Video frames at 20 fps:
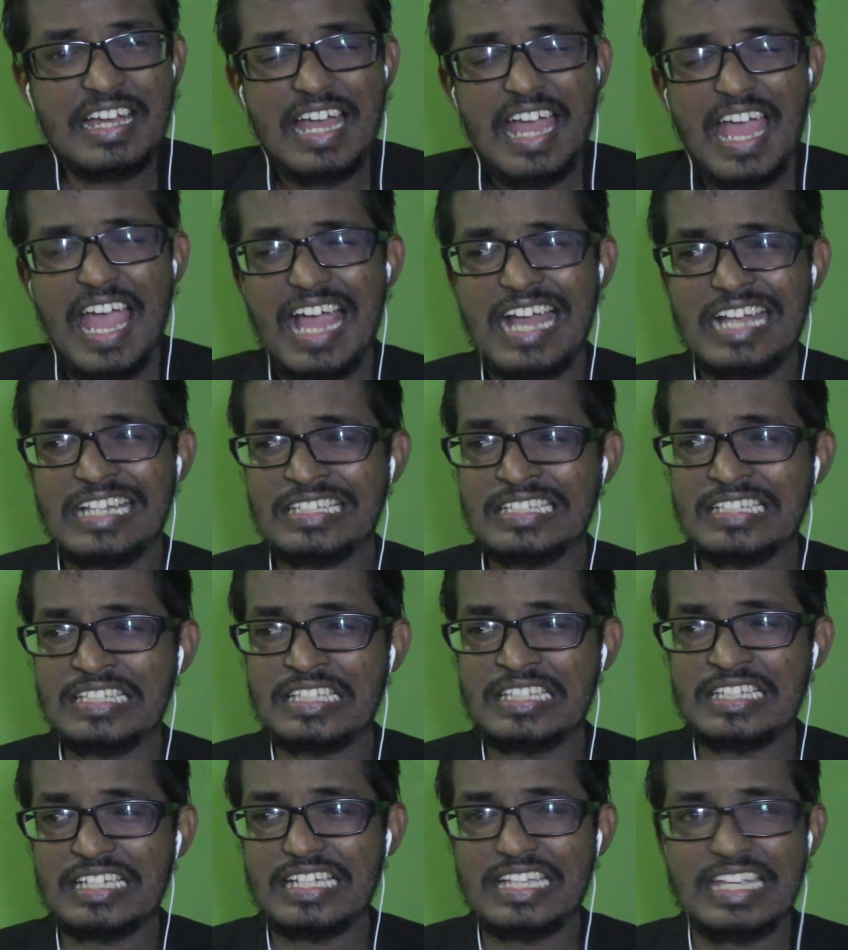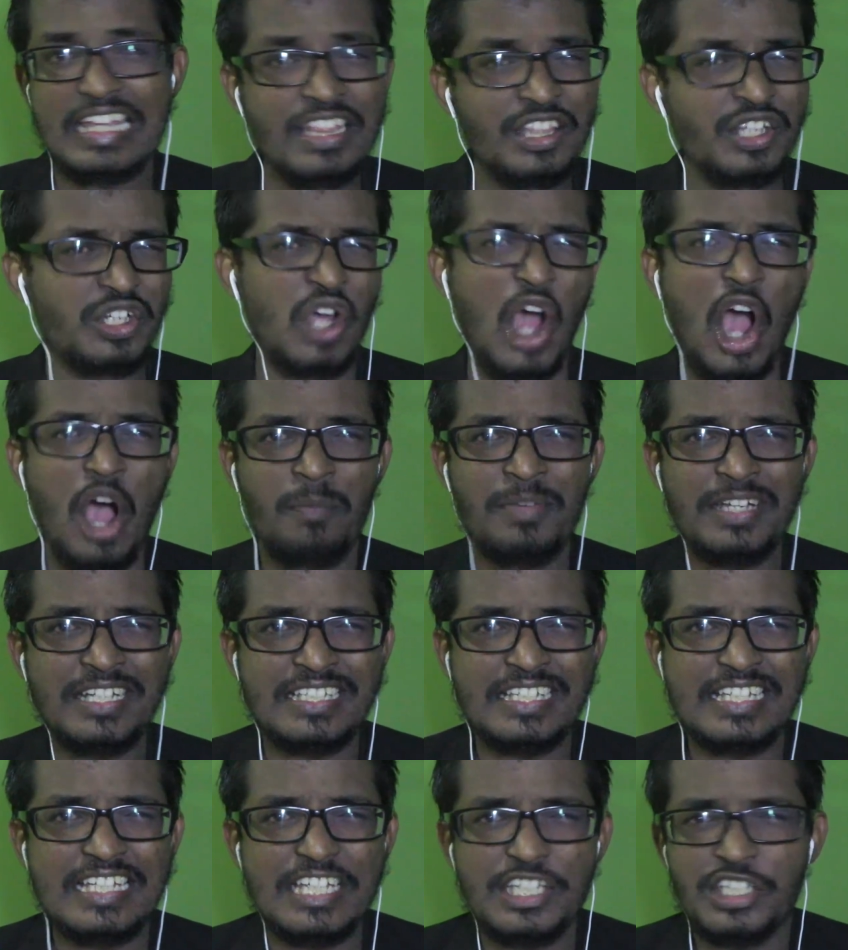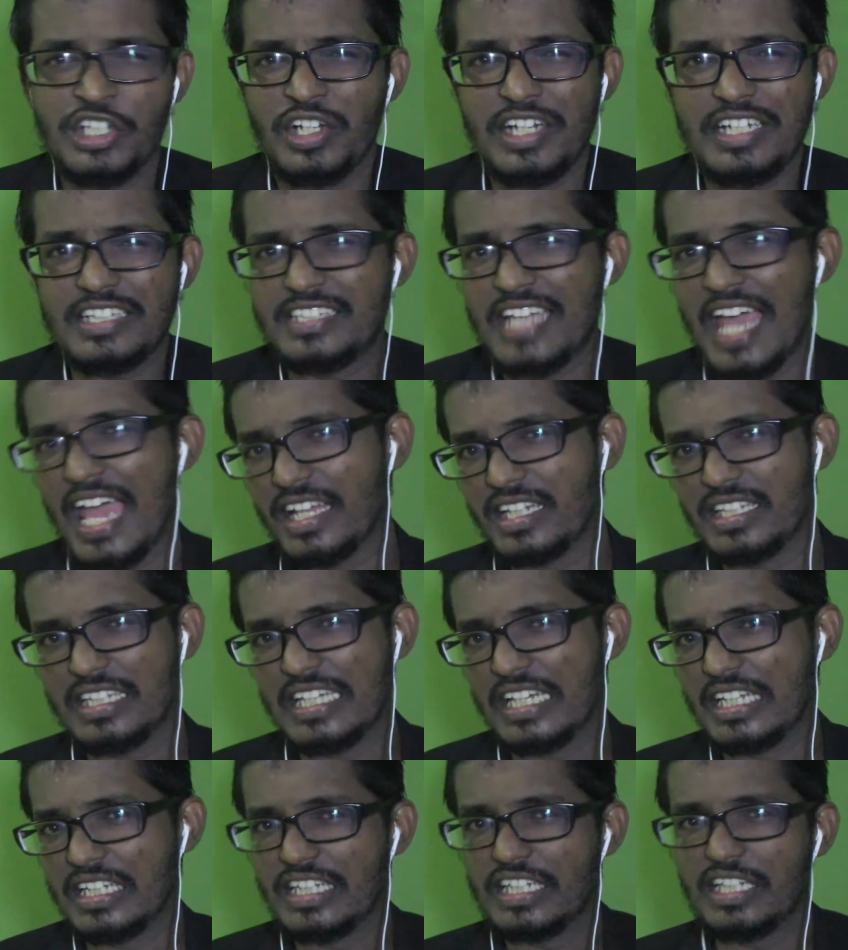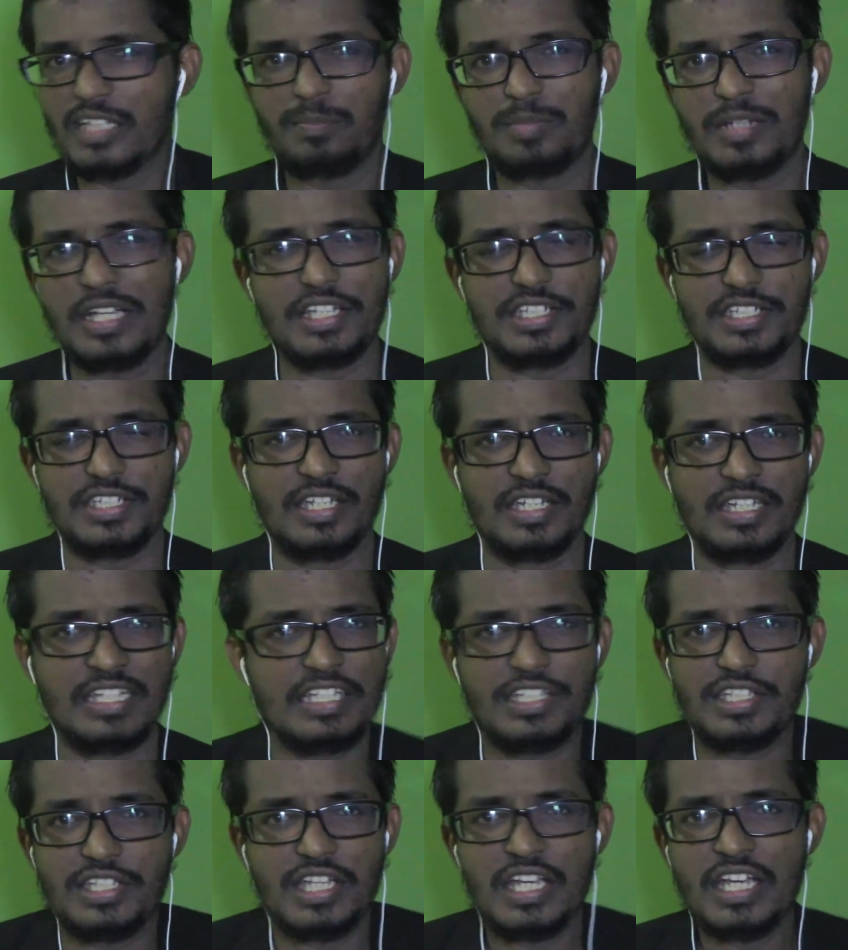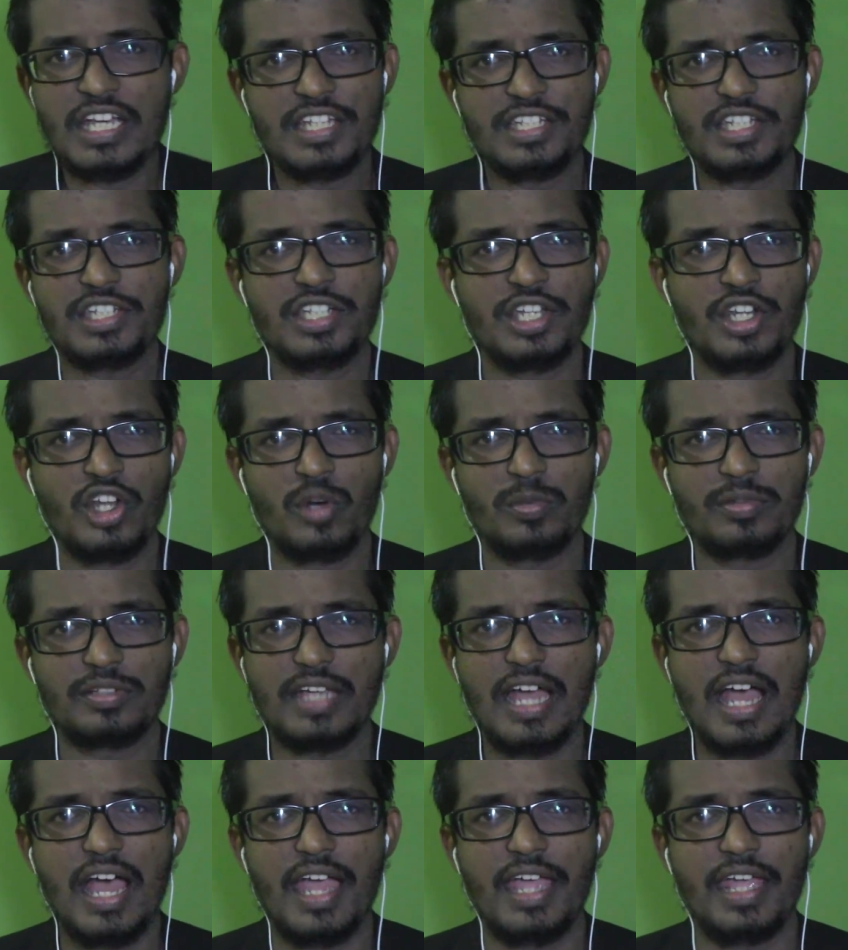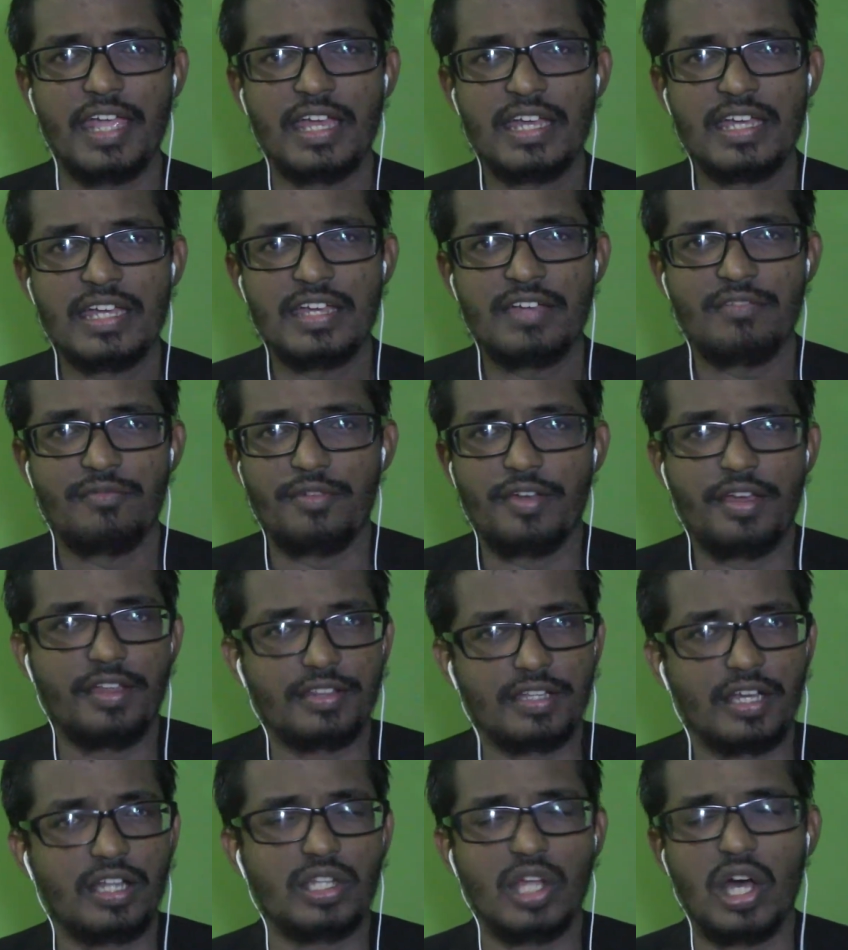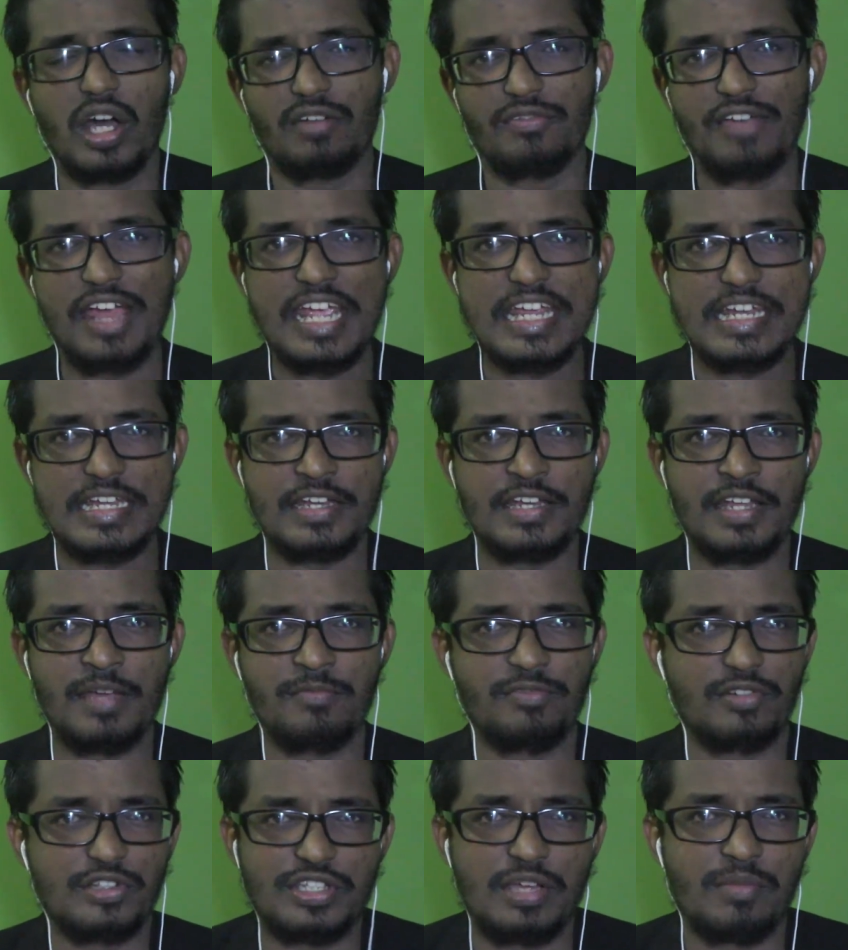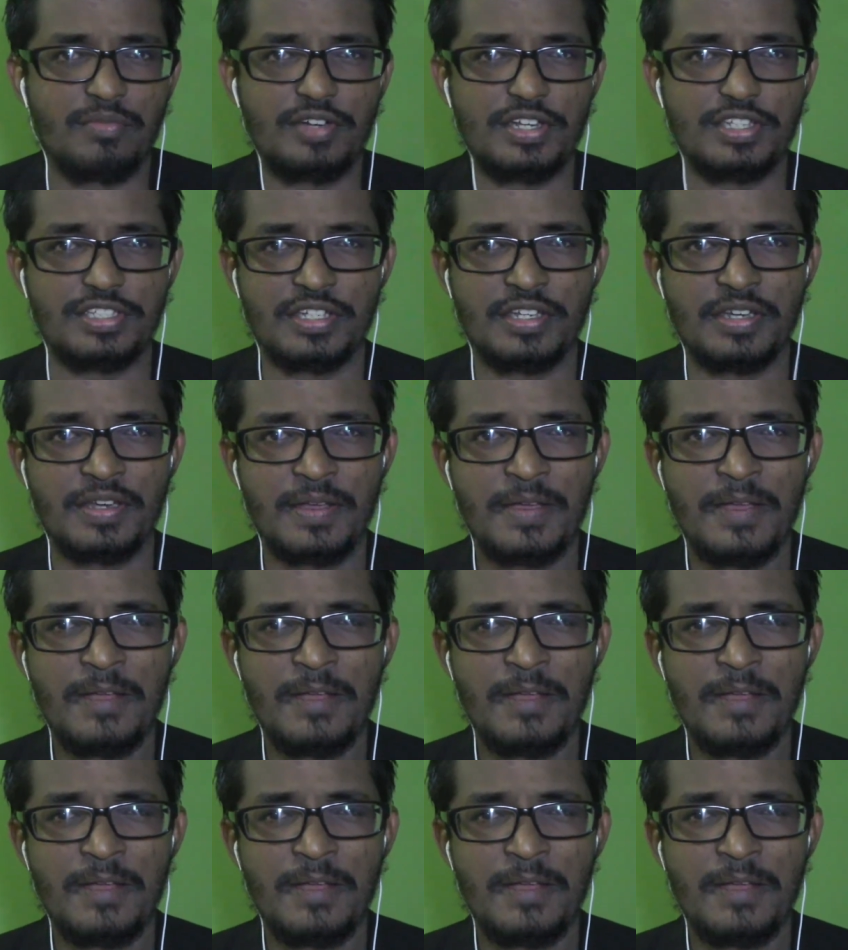And in the comics, he's not exactly a little person. He's just a noble guy with a lot of hate in him for some reason.